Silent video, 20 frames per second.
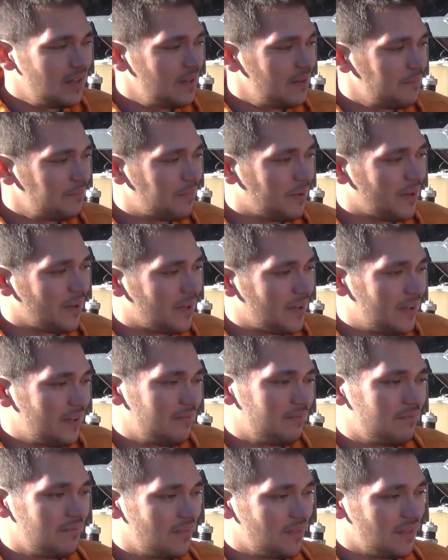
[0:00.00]
But
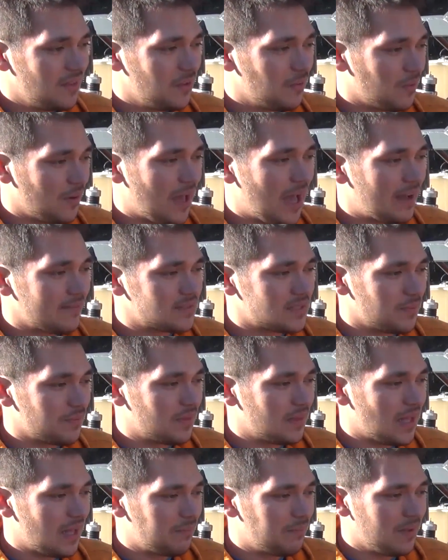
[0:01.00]
you want to have something
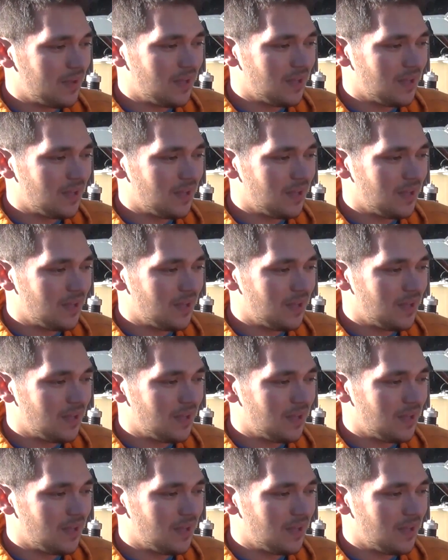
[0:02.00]
that'd be